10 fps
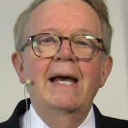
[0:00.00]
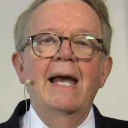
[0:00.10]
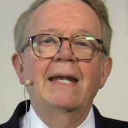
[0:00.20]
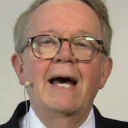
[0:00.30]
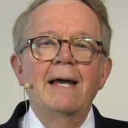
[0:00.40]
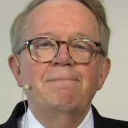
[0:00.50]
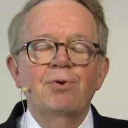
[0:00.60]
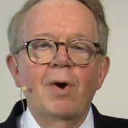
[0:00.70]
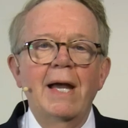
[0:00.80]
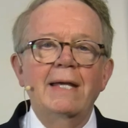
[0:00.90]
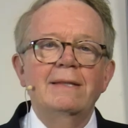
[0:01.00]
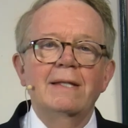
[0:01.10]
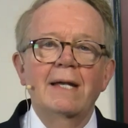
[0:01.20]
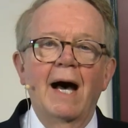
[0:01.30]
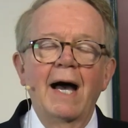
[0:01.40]
And I prayed
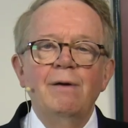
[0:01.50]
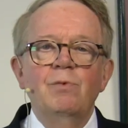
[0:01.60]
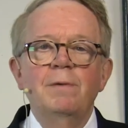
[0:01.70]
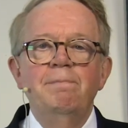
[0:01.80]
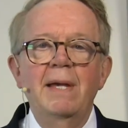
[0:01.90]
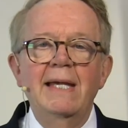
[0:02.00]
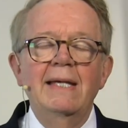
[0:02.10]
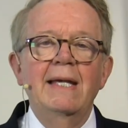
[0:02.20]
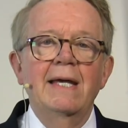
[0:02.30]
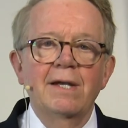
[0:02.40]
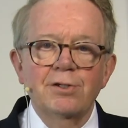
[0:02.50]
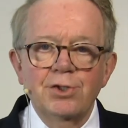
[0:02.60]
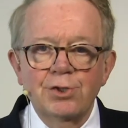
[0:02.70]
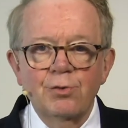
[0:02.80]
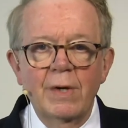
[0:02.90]
that I would be in a
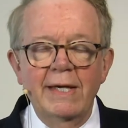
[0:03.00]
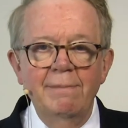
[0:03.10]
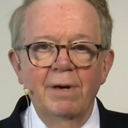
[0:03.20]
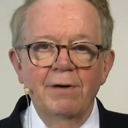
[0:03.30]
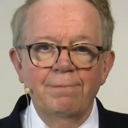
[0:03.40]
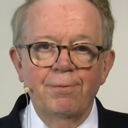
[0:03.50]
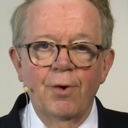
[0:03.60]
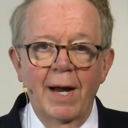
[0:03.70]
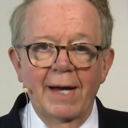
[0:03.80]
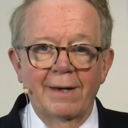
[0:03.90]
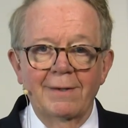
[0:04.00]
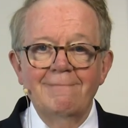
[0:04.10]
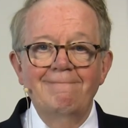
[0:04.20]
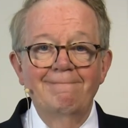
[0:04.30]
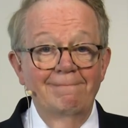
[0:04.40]
stream of prayer.
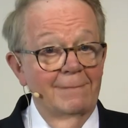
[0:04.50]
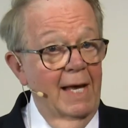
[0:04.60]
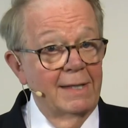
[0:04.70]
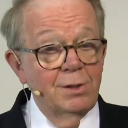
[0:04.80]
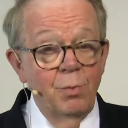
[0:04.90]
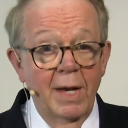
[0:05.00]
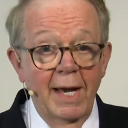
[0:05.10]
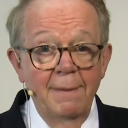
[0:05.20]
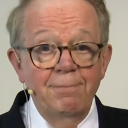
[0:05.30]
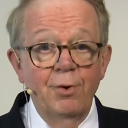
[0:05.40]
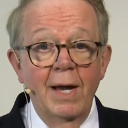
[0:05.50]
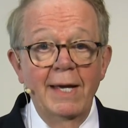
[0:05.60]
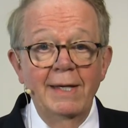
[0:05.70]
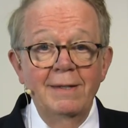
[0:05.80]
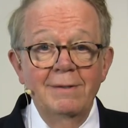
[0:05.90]
And that's what I
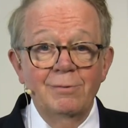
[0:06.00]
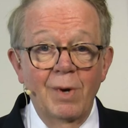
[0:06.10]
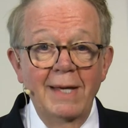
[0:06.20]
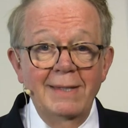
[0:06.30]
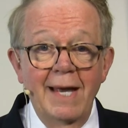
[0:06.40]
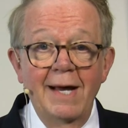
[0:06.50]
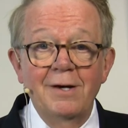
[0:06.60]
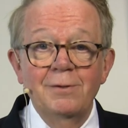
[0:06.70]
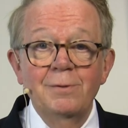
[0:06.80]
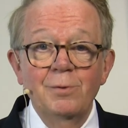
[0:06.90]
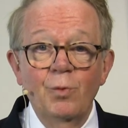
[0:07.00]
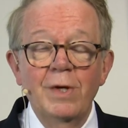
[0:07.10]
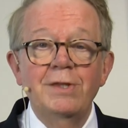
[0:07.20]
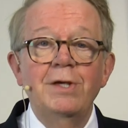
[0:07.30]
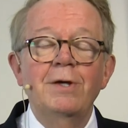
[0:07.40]
pray right now
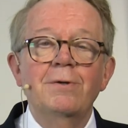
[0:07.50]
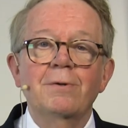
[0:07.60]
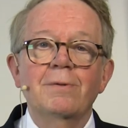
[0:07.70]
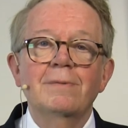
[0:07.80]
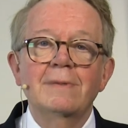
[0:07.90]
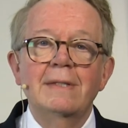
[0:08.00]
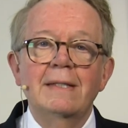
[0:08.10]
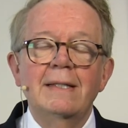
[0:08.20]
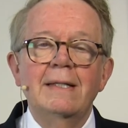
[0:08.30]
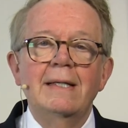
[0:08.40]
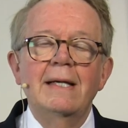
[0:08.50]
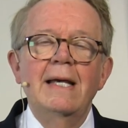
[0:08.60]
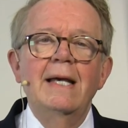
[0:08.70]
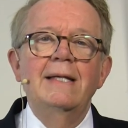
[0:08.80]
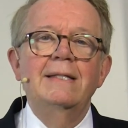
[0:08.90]
with you.
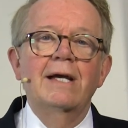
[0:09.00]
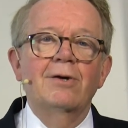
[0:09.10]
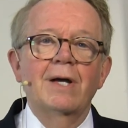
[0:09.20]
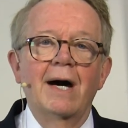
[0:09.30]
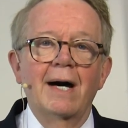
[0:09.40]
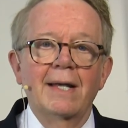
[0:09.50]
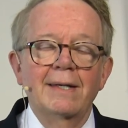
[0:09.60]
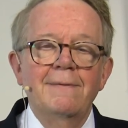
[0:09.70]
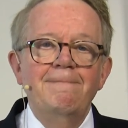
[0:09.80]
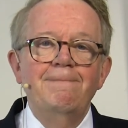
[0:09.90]
Dear God,